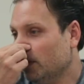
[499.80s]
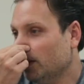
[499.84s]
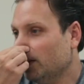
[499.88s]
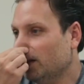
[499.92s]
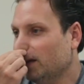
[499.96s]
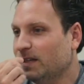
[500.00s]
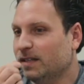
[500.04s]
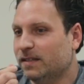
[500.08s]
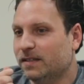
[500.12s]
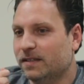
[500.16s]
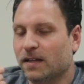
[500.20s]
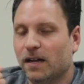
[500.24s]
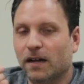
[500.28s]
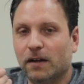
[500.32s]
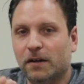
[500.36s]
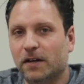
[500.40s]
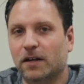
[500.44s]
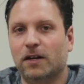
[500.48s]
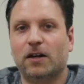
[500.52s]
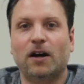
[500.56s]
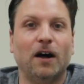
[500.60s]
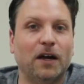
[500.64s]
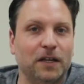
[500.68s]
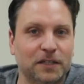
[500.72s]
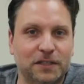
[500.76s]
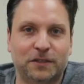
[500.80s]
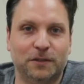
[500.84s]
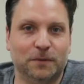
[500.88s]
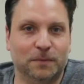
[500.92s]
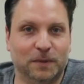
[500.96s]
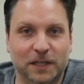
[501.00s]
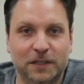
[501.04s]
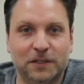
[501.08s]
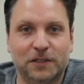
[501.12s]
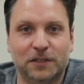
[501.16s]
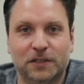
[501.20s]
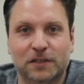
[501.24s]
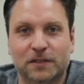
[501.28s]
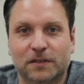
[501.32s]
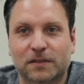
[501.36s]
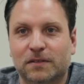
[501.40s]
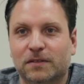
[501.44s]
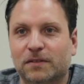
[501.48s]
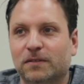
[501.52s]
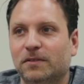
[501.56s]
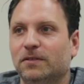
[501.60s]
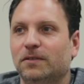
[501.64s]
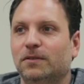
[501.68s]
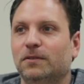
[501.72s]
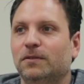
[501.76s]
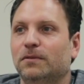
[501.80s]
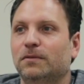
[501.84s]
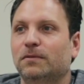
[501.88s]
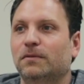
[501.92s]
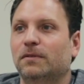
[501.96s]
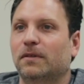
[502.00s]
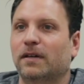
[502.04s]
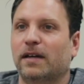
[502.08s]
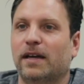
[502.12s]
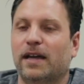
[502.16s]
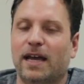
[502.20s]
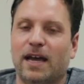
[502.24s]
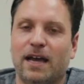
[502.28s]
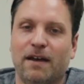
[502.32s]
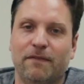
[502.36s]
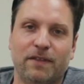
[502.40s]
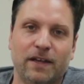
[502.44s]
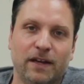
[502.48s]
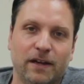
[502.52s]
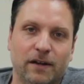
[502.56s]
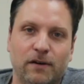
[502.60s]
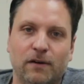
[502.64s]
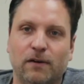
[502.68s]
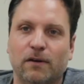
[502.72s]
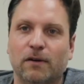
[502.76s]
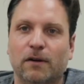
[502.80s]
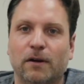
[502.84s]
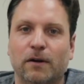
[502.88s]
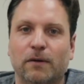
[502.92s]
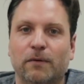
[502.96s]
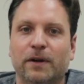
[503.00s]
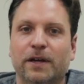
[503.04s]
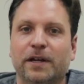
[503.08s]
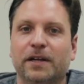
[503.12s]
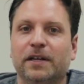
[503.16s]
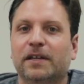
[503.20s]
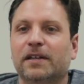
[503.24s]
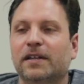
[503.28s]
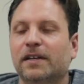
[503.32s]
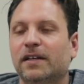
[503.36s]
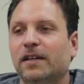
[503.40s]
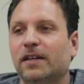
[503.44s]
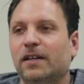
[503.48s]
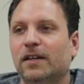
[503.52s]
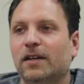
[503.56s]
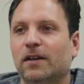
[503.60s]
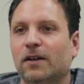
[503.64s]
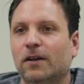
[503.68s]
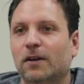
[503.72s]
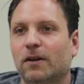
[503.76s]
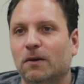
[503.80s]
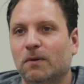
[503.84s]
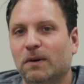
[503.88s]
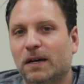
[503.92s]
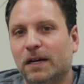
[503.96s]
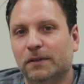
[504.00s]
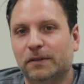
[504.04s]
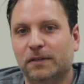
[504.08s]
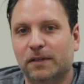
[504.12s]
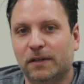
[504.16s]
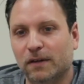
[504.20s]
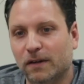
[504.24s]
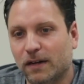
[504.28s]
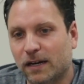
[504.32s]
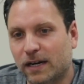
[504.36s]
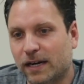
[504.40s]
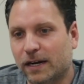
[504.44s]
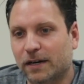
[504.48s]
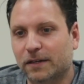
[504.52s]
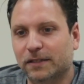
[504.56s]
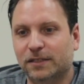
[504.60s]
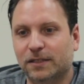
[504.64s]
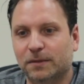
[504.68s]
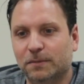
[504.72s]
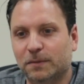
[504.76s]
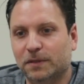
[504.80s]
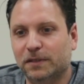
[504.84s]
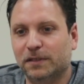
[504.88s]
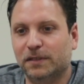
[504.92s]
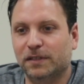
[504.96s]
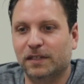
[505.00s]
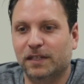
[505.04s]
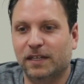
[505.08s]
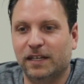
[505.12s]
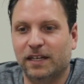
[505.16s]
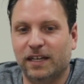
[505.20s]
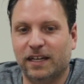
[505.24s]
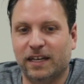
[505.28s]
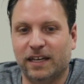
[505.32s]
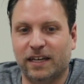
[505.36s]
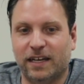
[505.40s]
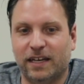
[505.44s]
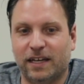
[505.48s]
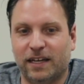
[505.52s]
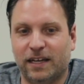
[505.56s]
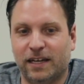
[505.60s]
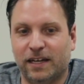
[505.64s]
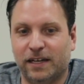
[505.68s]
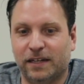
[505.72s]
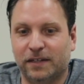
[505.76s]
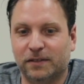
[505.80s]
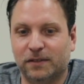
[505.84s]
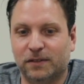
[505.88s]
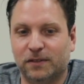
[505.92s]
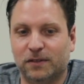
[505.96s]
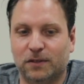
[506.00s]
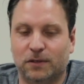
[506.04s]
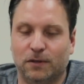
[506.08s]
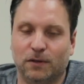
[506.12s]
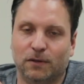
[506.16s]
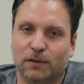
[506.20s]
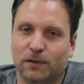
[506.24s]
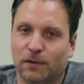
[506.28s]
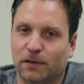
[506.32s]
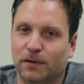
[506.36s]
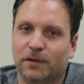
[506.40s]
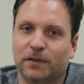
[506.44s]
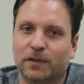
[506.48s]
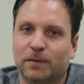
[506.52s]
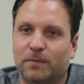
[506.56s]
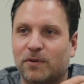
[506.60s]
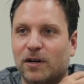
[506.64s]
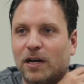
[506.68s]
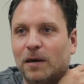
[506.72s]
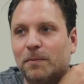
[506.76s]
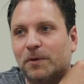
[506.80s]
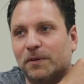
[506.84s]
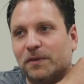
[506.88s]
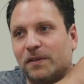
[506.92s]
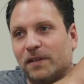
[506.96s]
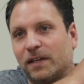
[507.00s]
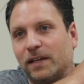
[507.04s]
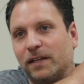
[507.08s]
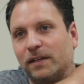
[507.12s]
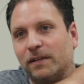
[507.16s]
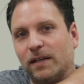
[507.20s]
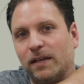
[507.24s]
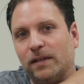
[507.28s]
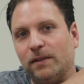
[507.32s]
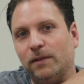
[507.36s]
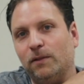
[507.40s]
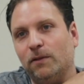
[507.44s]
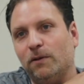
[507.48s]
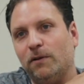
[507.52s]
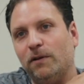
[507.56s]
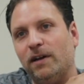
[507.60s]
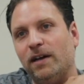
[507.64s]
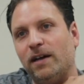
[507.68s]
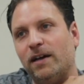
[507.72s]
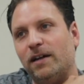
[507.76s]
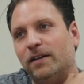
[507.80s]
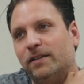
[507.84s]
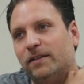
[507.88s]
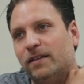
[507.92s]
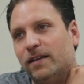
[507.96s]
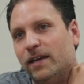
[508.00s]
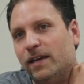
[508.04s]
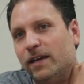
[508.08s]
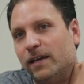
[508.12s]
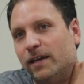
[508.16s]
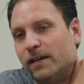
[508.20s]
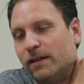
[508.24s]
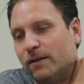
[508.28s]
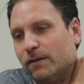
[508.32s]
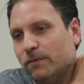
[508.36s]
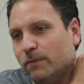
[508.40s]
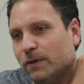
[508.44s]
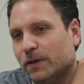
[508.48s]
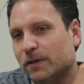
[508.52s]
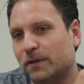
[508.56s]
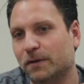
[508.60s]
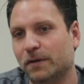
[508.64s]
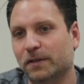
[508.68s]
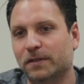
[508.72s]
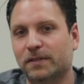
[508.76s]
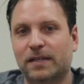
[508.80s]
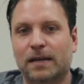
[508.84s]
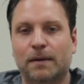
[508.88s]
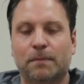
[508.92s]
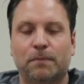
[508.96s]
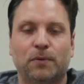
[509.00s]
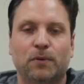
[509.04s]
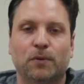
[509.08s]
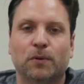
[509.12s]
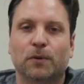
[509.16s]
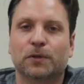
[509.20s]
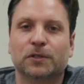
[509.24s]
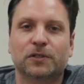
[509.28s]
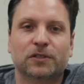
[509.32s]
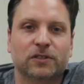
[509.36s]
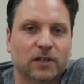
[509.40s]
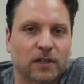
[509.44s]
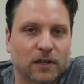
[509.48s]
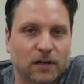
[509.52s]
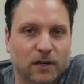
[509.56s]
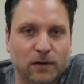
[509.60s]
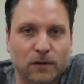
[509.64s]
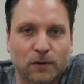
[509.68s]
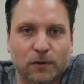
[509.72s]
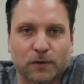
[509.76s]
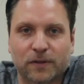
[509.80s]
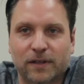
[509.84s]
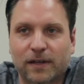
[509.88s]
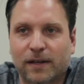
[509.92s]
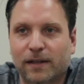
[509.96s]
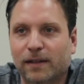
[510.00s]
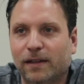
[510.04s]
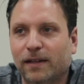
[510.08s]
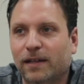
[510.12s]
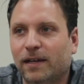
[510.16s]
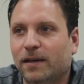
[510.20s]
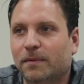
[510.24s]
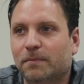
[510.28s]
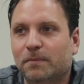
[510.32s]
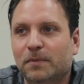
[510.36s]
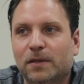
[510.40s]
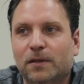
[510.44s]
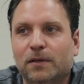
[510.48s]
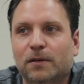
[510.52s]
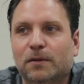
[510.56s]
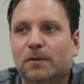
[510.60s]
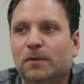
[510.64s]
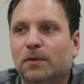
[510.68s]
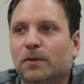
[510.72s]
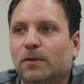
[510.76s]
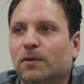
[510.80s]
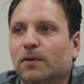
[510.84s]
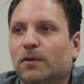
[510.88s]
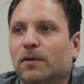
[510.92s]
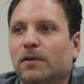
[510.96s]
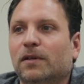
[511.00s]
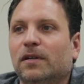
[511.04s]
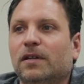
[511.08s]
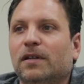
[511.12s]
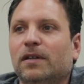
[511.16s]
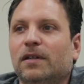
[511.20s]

it's not going to cost you much, you have that car already, go out there, hire someone, and go learn the proper thing and learn how to take, whether it's that Porsche or that Lambo or